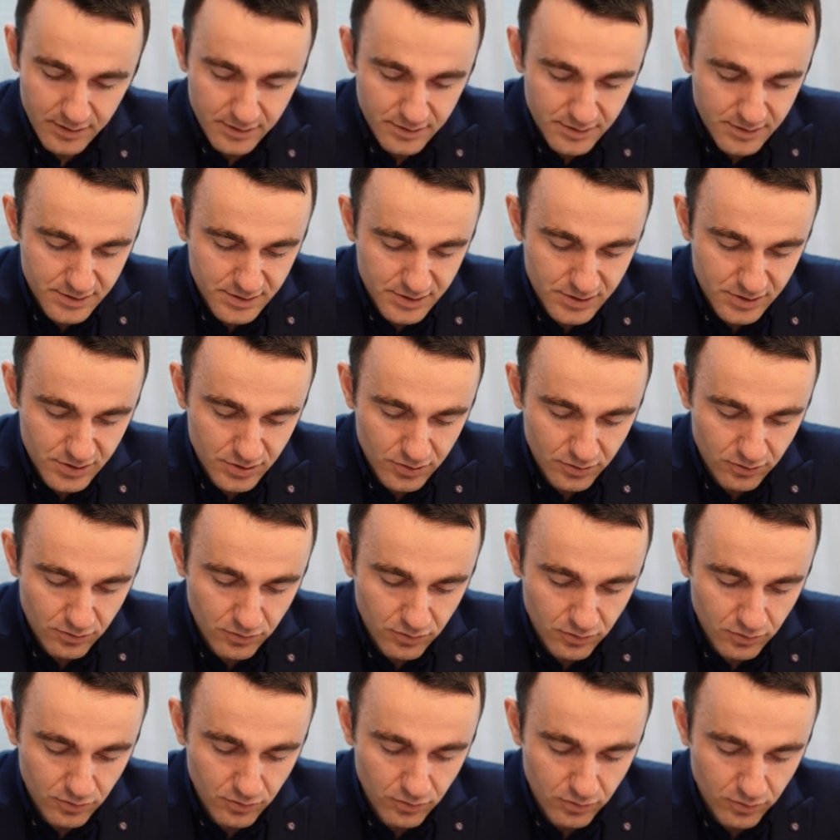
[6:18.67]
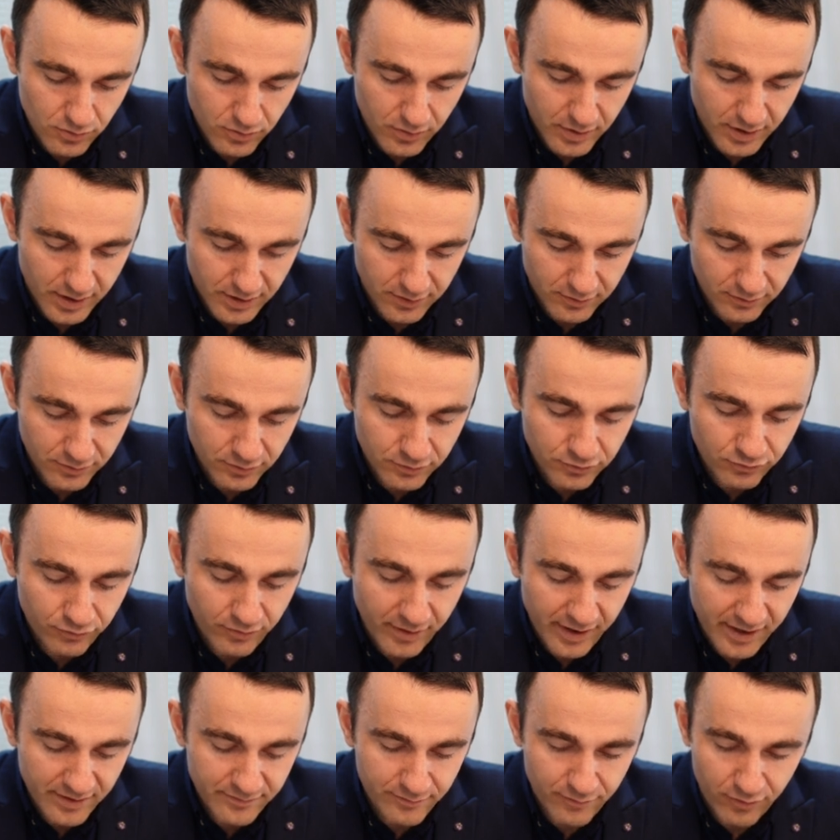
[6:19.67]
So in order to
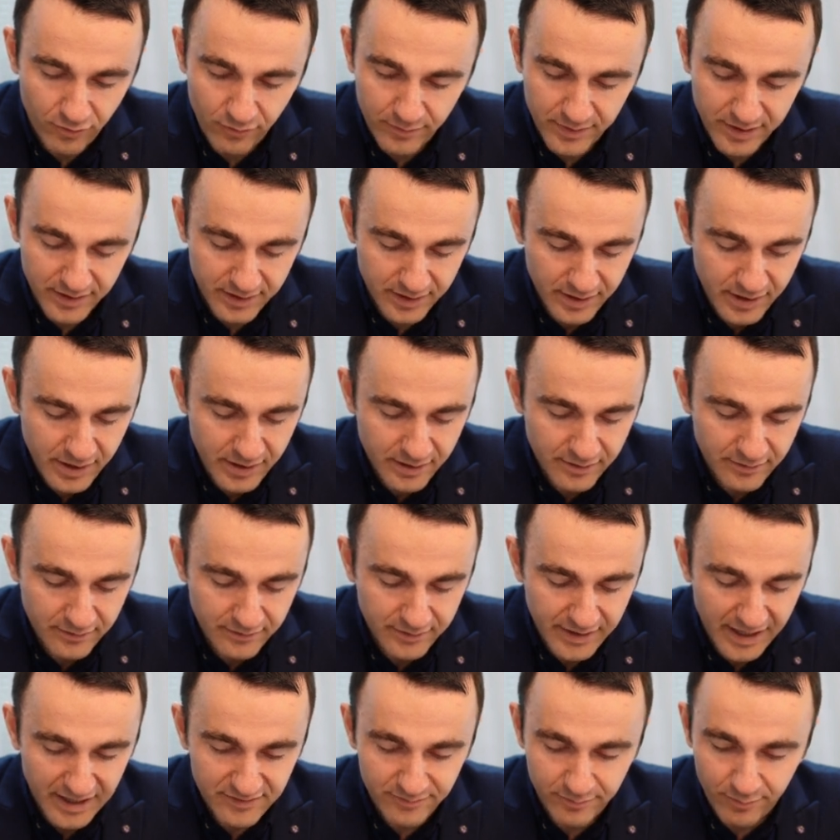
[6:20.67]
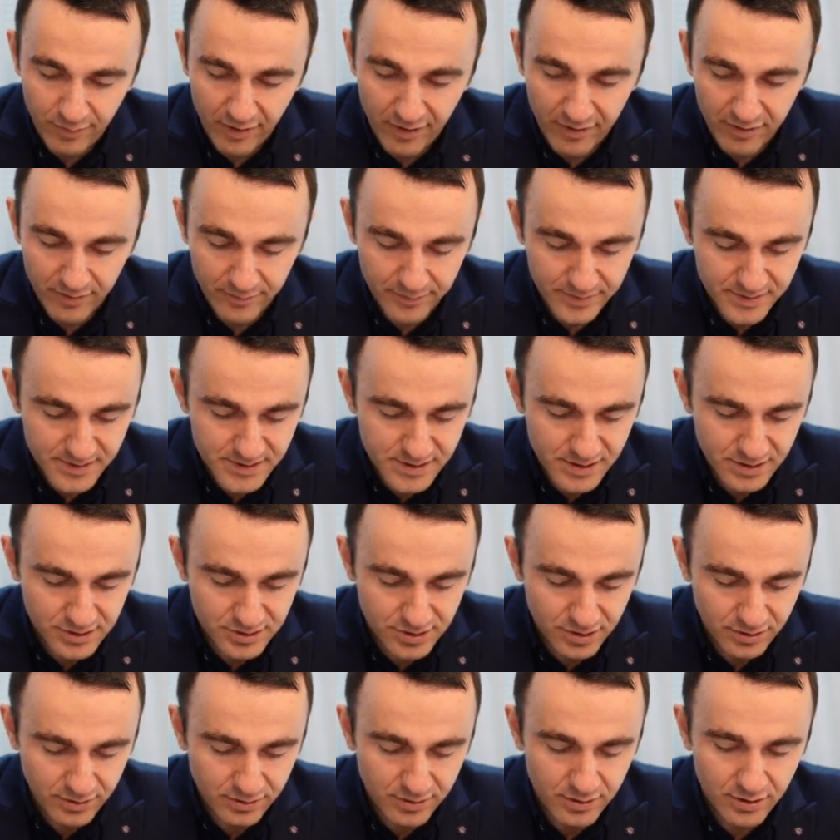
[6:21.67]
add bromine here at para
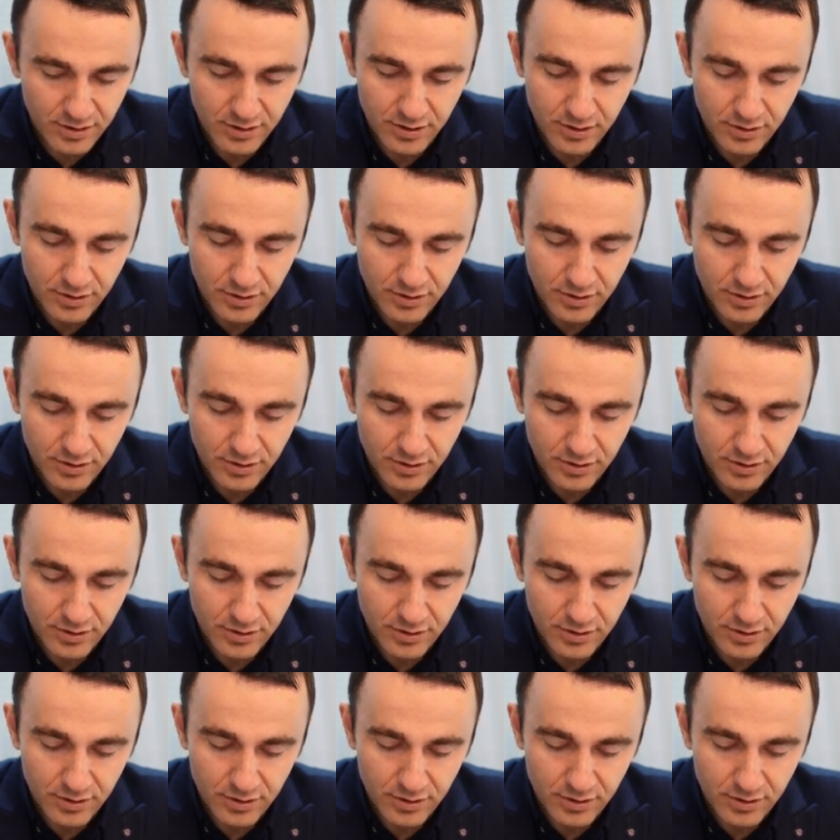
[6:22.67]
position,